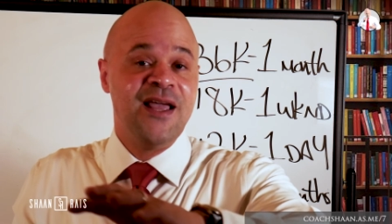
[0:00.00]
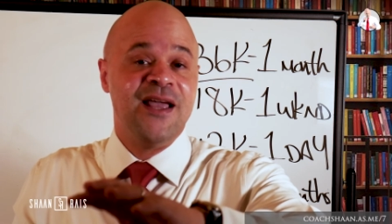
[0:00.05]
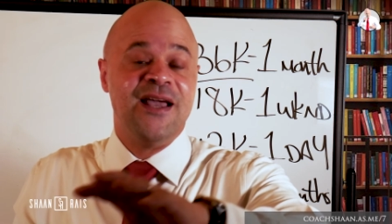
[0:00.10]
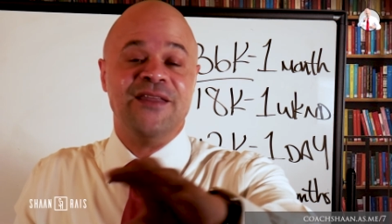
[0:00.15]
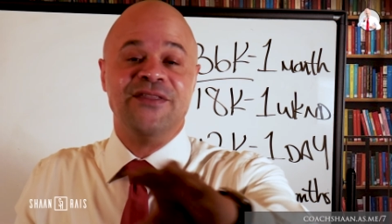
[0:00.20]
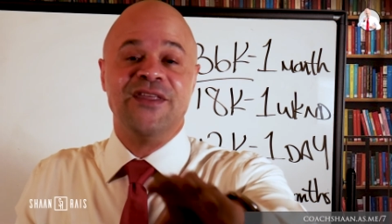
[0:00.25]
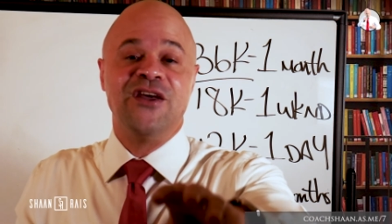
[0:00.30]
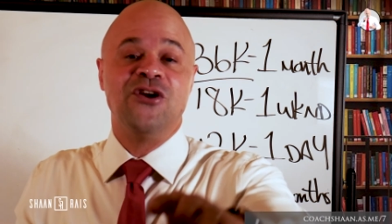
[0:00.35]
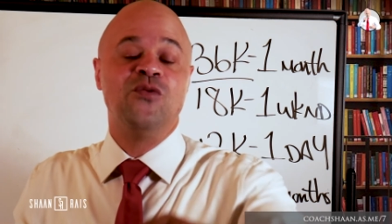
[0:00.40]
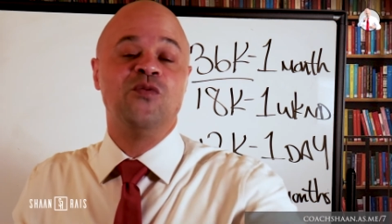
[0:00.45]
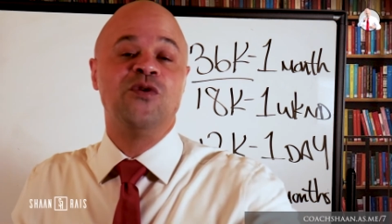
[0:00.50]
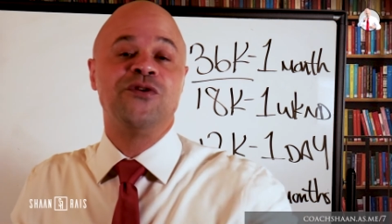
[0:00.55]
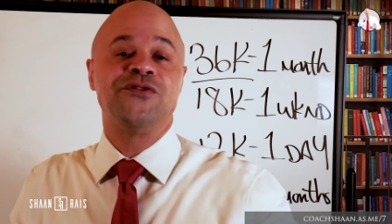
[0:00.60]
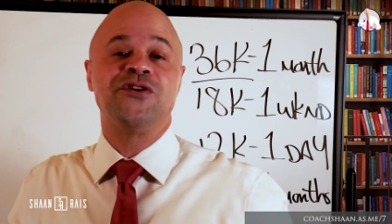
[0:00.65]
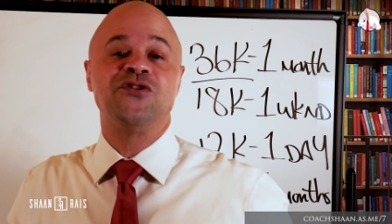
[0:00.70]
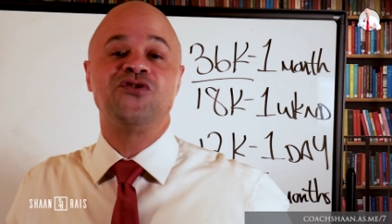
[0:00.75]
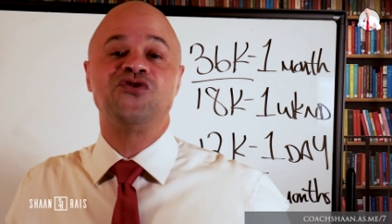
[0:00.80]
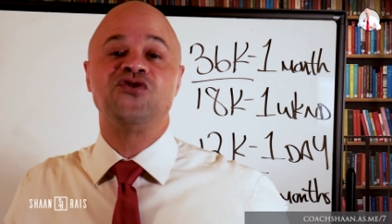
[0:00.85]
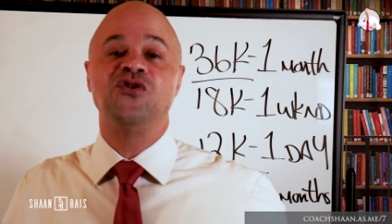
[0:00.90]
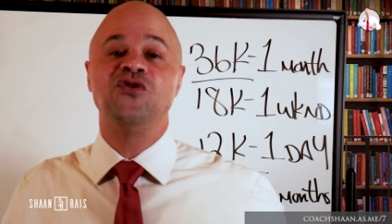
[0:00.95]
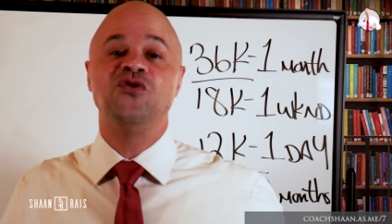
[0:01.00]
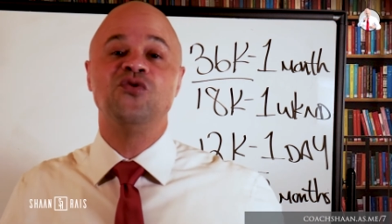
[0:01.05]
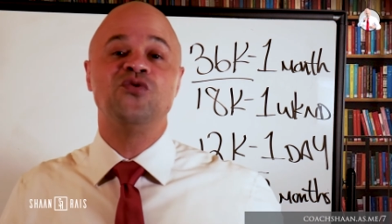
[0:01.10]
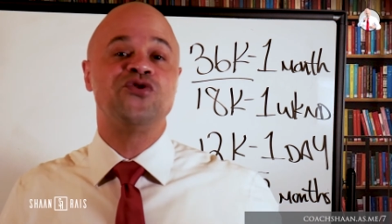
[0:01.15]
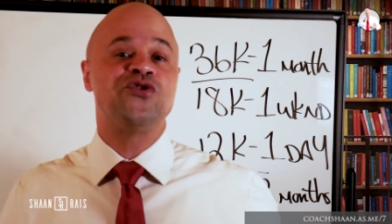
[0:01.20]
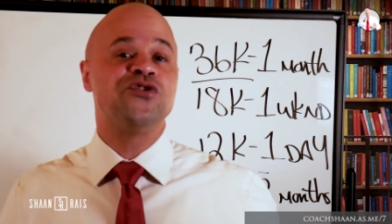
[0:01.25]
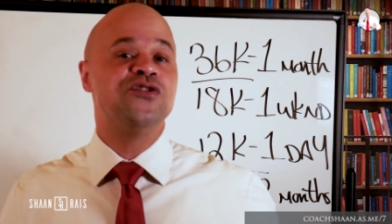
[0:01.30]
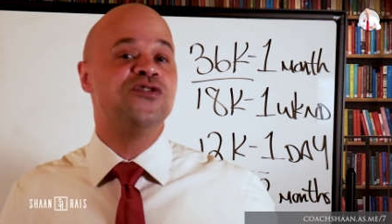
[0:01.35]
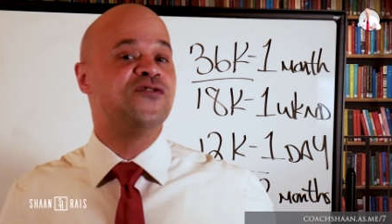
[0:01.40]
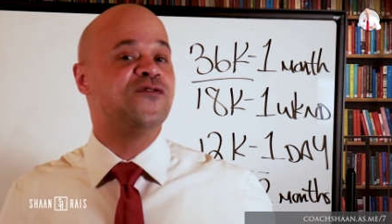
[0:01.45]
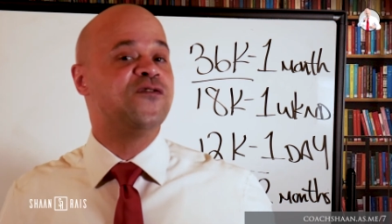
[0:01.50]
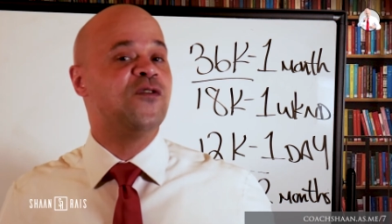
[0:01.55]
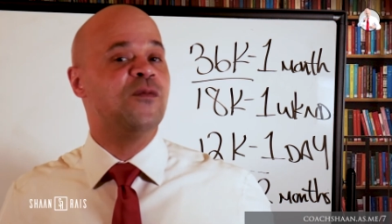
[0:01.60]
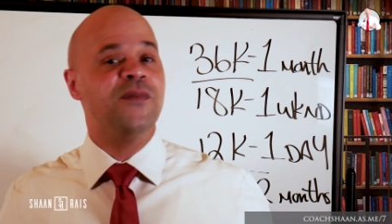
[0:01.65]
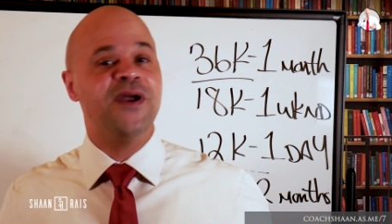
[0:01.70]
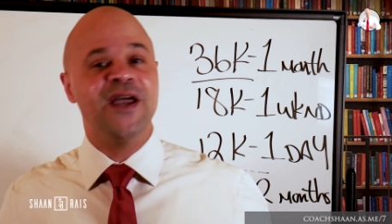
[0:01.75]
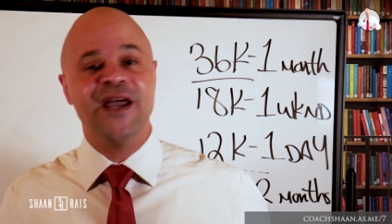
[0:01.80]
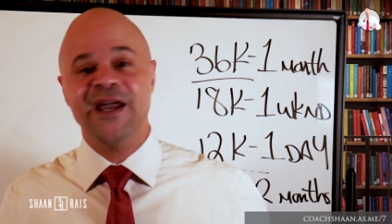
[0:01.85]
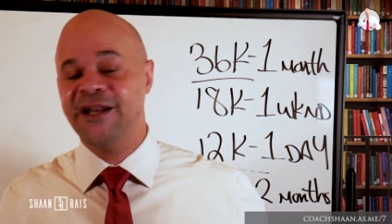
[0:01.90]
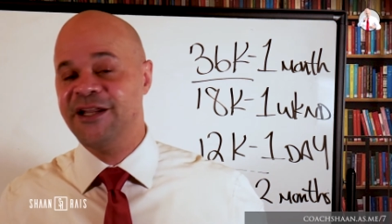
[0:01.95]
and they don't want their solutions from
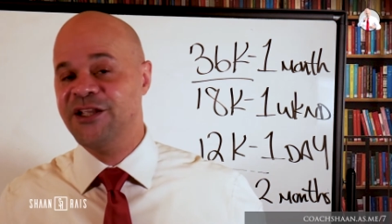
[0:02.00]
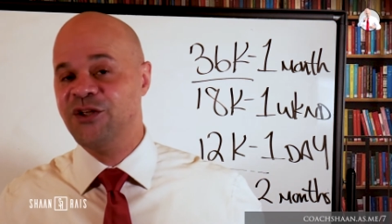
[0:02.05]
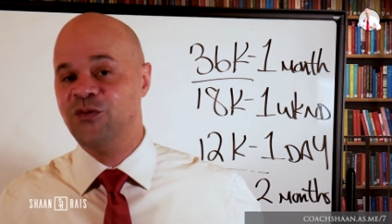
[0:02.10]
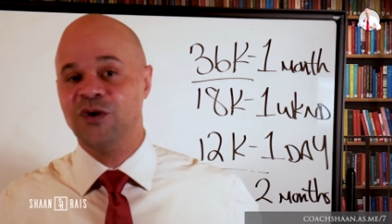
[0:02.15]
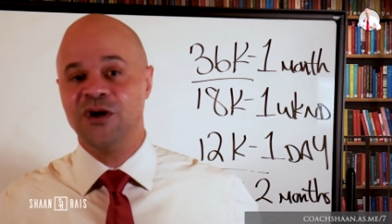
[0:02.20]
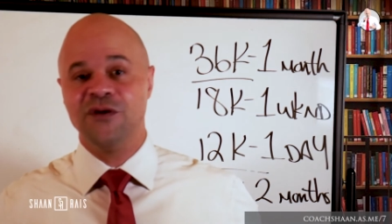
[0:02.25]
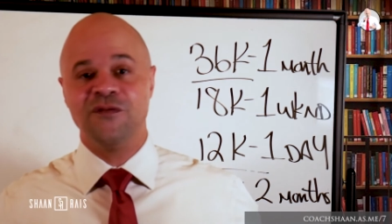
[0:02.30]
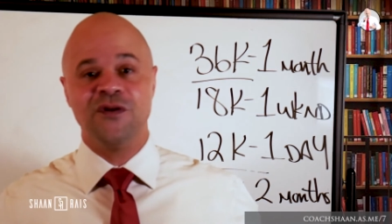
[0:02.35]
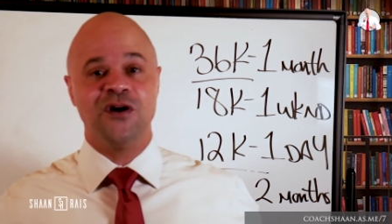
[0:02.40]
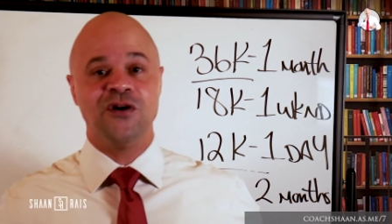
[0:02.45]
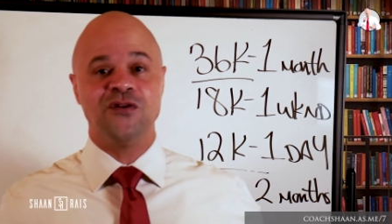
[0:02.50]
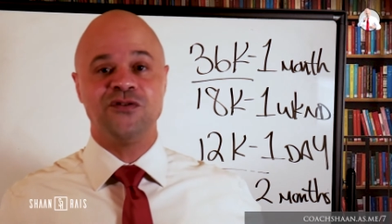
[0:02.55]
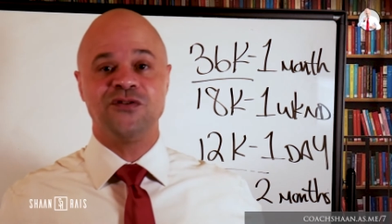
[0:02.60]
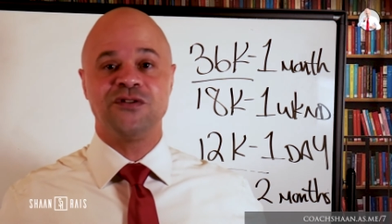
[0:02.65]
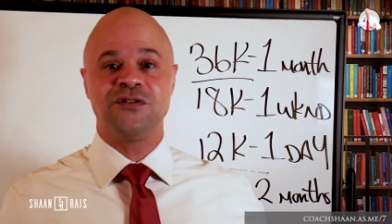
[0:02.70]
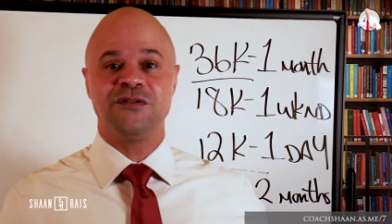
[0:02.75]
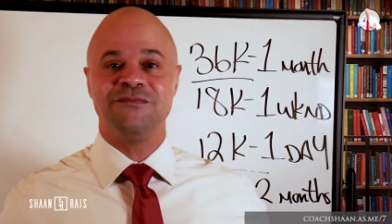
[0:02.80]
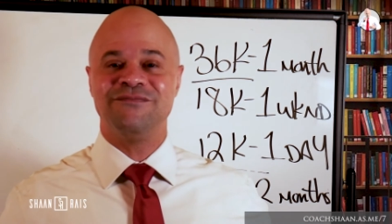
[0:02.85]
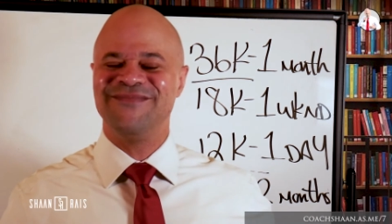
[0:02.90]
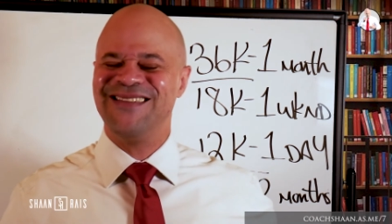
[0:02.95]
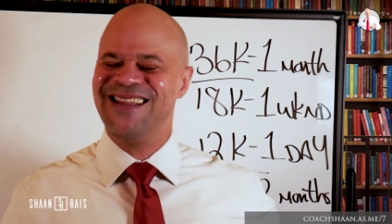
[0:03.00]
anywhere else.